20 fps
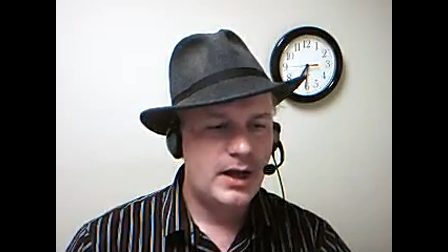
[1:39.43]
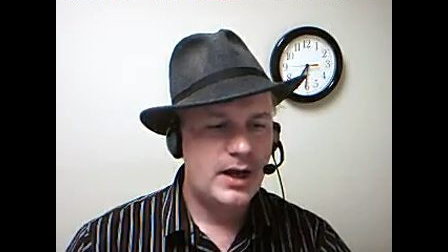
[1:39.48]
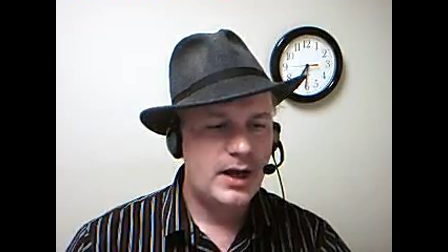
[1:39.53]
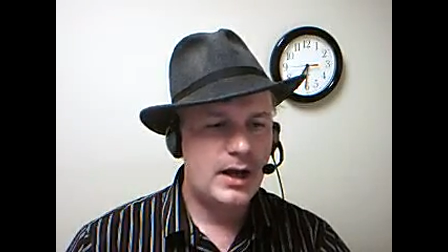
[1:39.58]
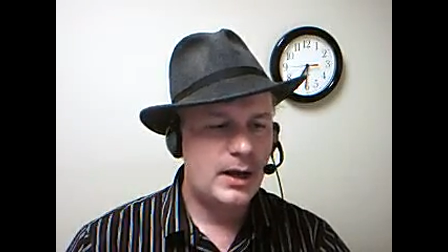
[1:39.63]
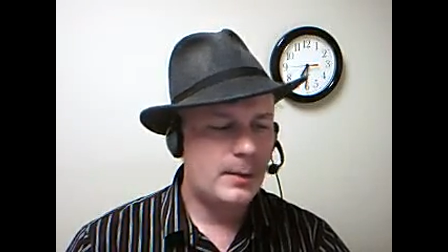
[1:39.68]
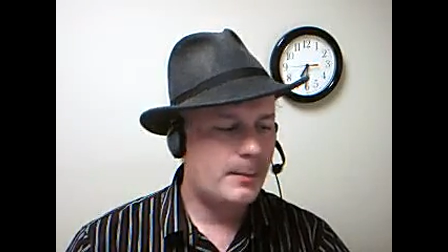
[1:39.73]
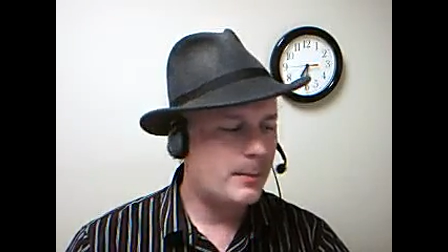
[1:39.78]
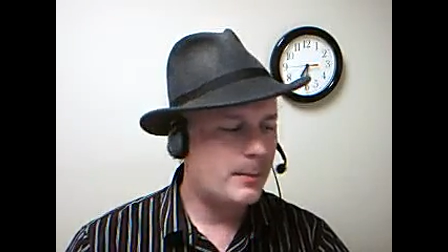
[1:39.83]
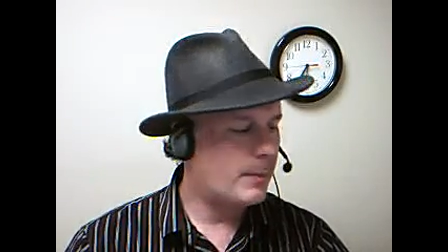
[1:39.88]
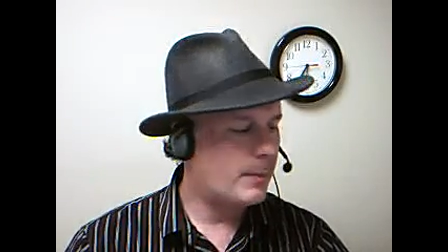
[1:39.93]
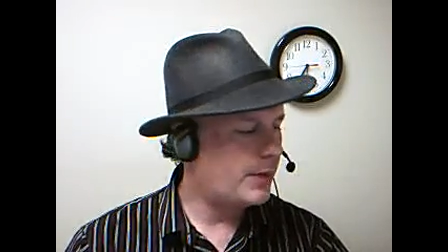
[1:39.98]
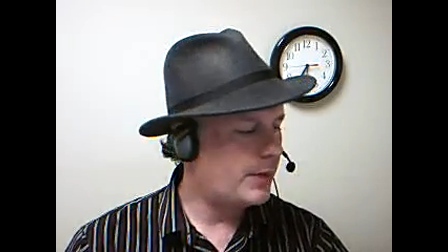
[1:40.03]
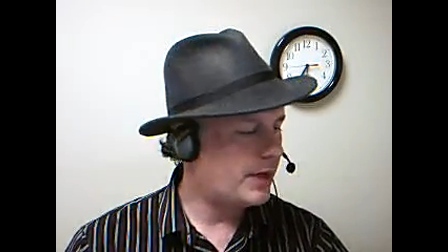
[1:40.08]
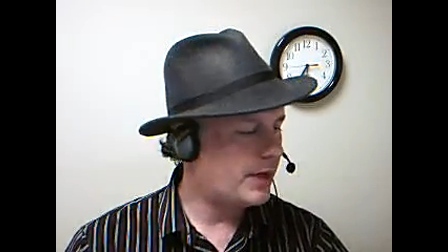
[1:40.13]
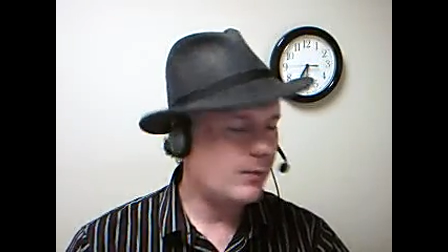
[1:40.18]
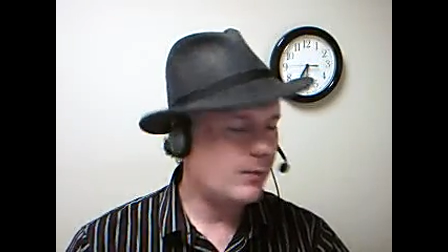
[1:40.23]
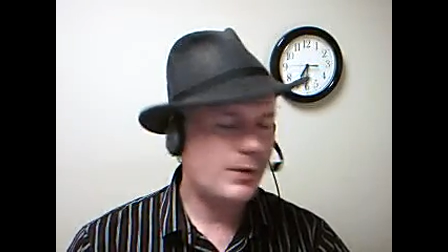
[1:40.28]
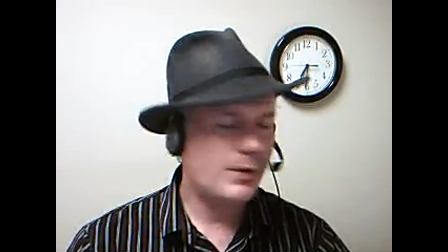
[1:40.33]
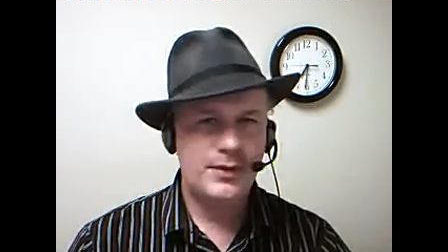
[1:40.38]

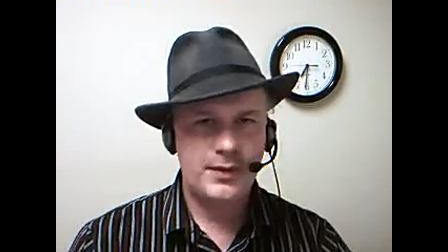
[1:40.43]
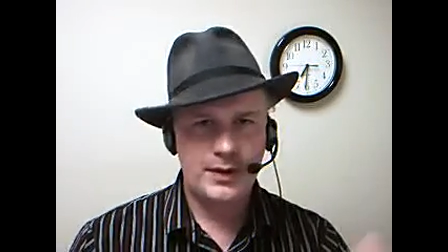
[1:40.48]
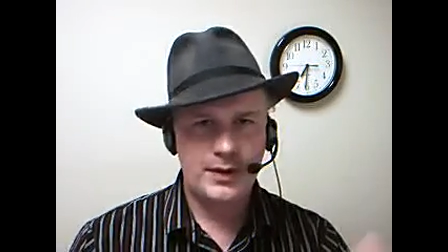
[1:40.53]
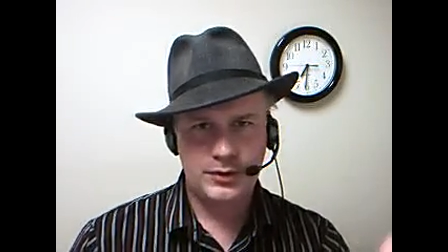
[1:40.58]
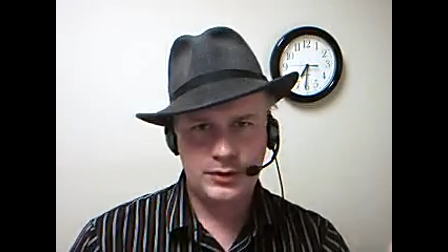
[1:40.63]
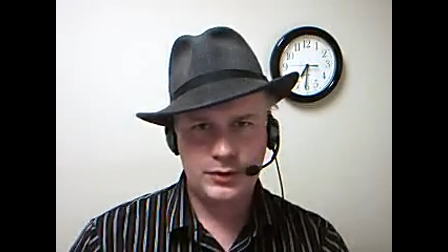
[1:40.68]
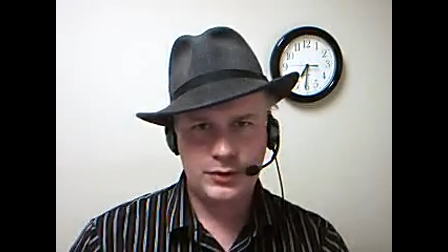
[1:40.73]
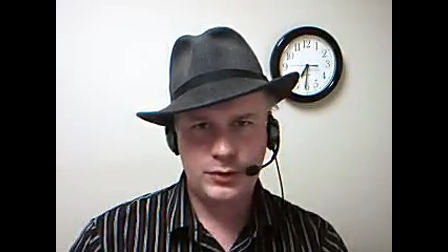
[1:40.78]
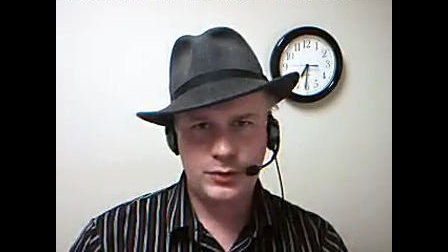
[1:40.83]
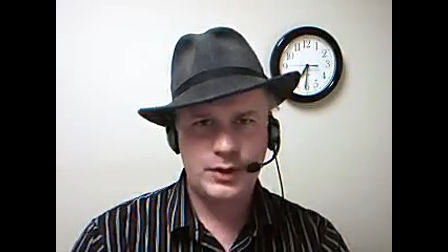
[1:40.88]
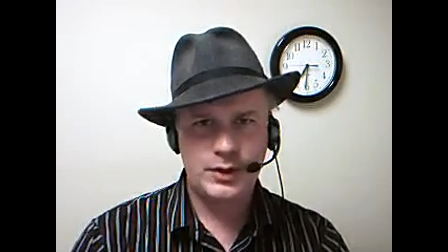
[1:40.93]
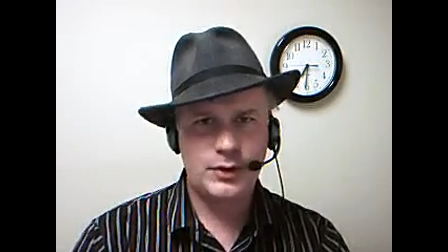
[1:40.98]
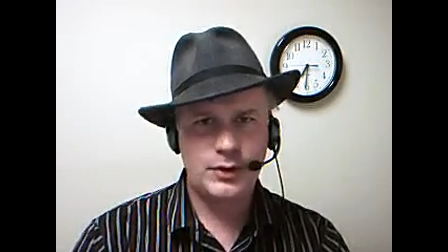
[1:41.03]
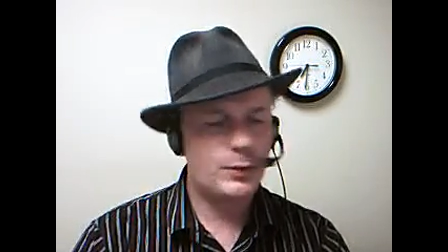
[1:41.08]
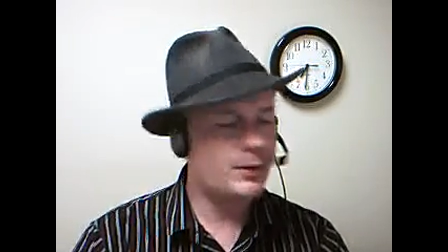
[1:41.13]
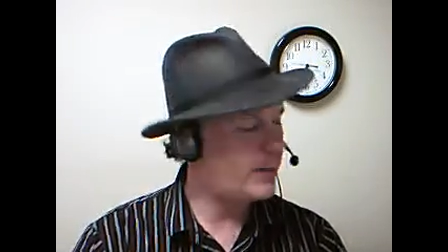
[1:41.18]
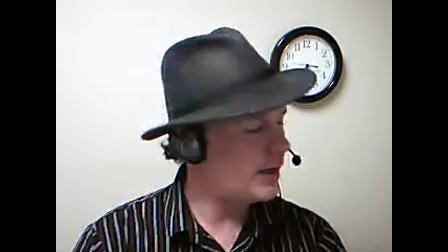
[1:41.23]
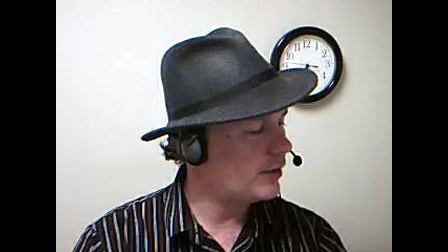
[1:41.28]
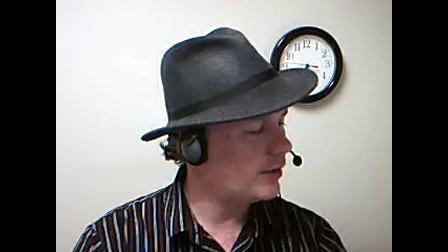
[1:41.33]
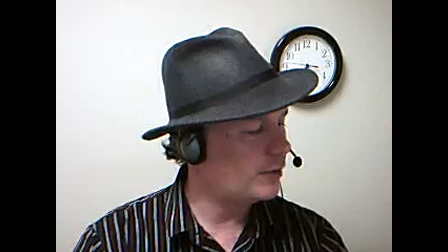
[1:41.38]
But with Twitter,
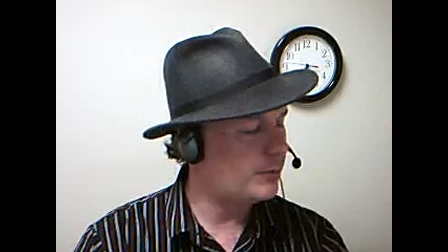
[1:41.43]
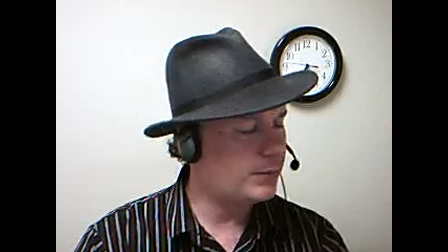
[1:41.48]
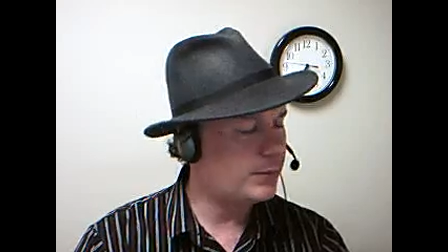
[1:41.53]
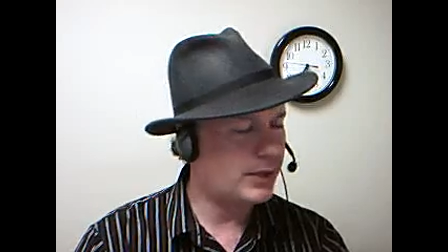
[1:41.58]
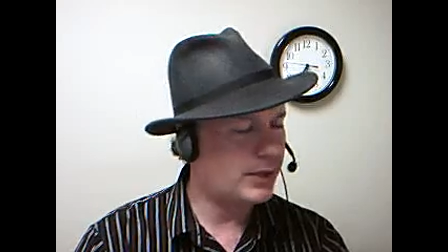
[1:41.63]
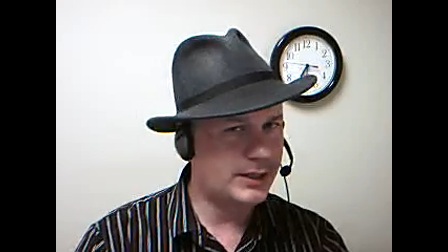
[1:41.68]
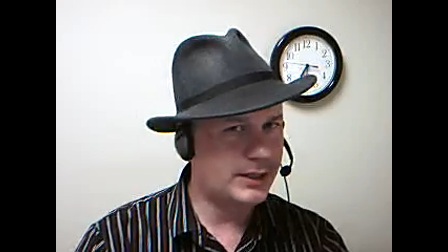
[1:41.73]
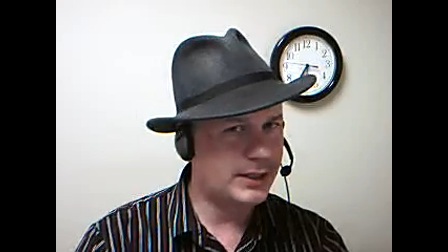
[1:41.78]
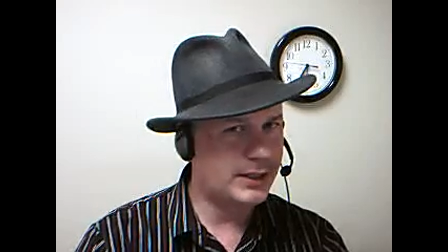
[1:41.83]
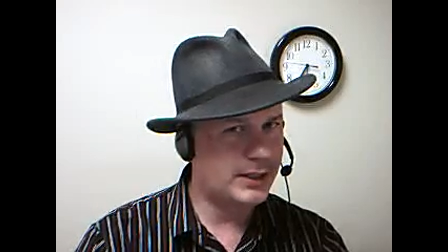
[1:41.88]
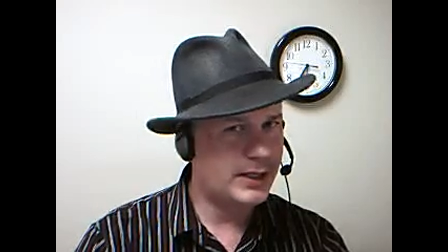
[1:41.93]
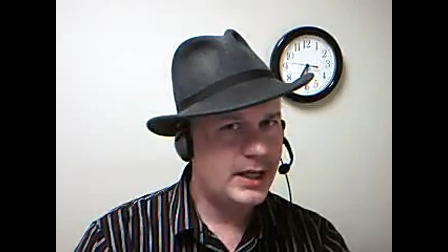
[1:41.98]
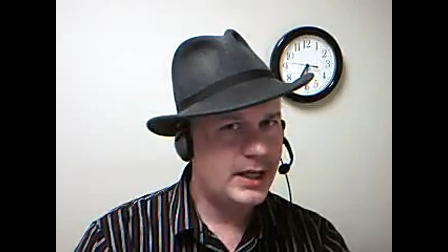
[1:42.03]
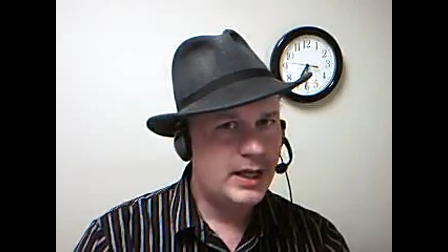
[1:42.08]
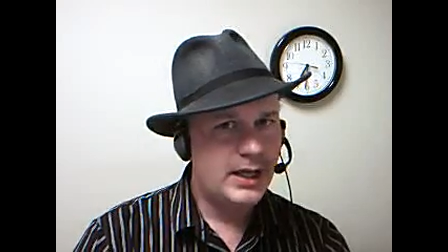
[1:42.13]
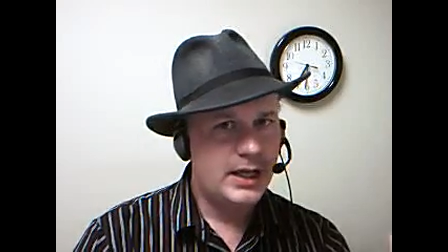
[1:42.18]
with microblogging,